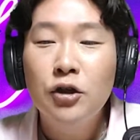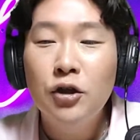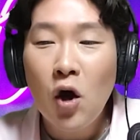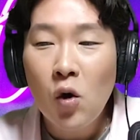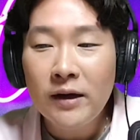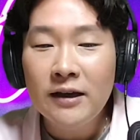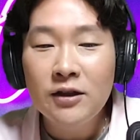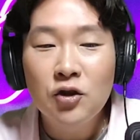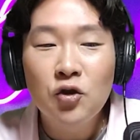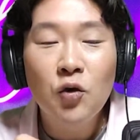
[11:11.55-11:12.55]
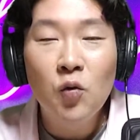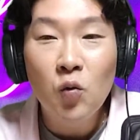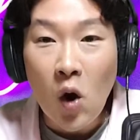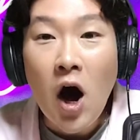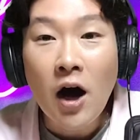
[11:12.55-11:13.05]
go into the
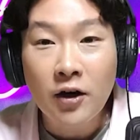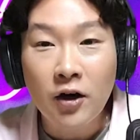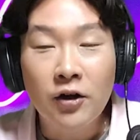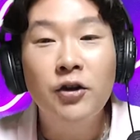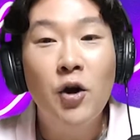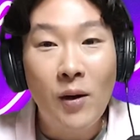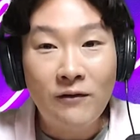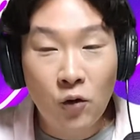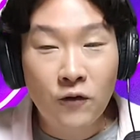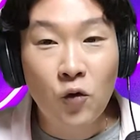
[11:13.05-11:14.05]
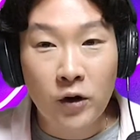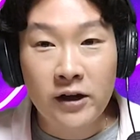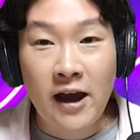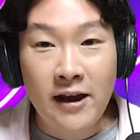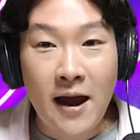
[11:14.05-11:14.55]
water, you know, at
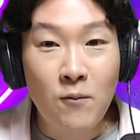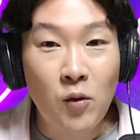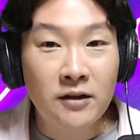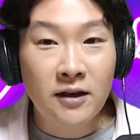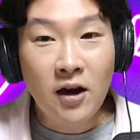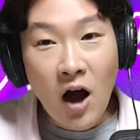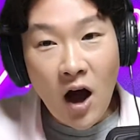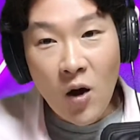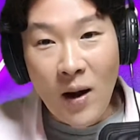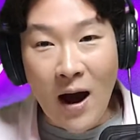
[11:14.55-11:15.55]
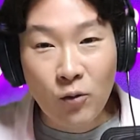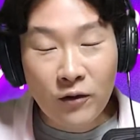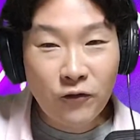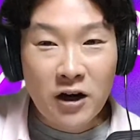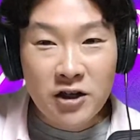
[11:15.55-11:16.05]
4:40 a.m. when he said, oh, how
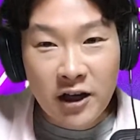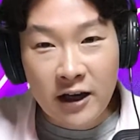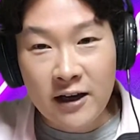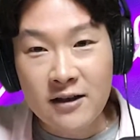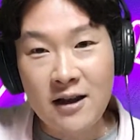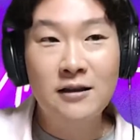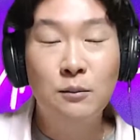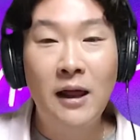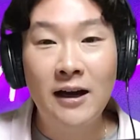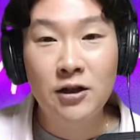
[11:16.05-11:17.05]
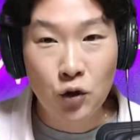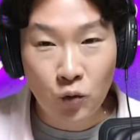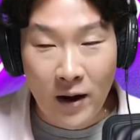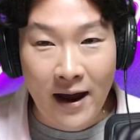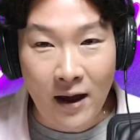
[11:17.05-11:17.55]
refreshing it is, and splashed
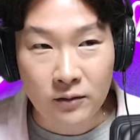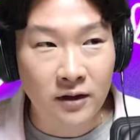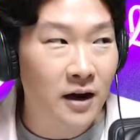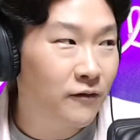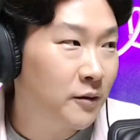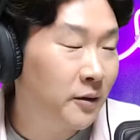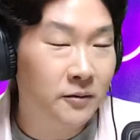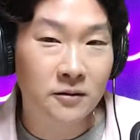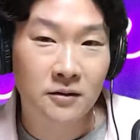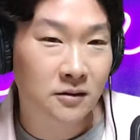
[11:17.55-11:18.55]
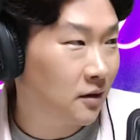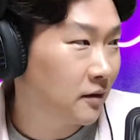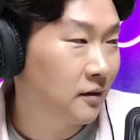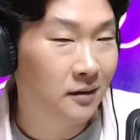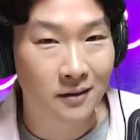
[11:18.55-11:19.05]
around. And everybody was just
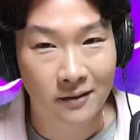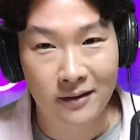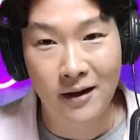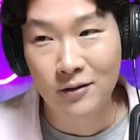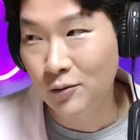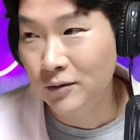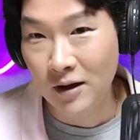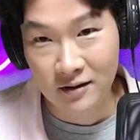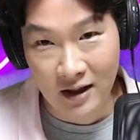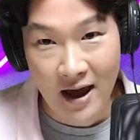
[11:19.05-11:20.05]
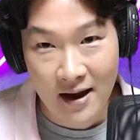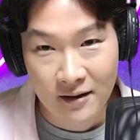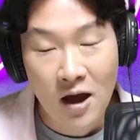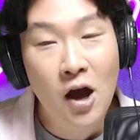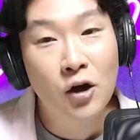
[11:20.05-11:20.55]
like, oh, yeah, who does that?
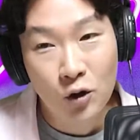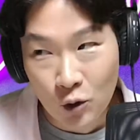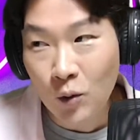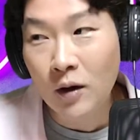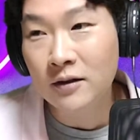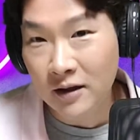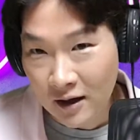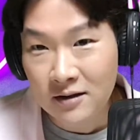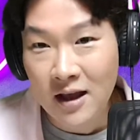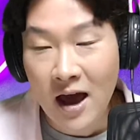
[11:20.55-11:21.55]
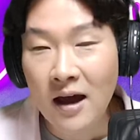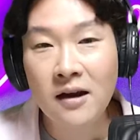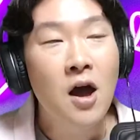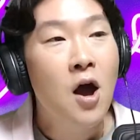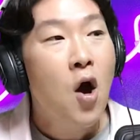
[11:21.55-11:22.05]
Who does that?
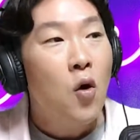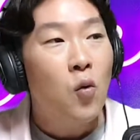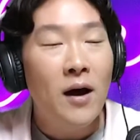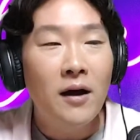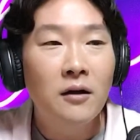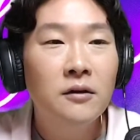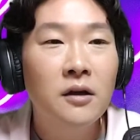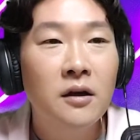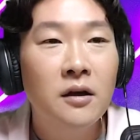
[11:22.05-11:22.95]
Well,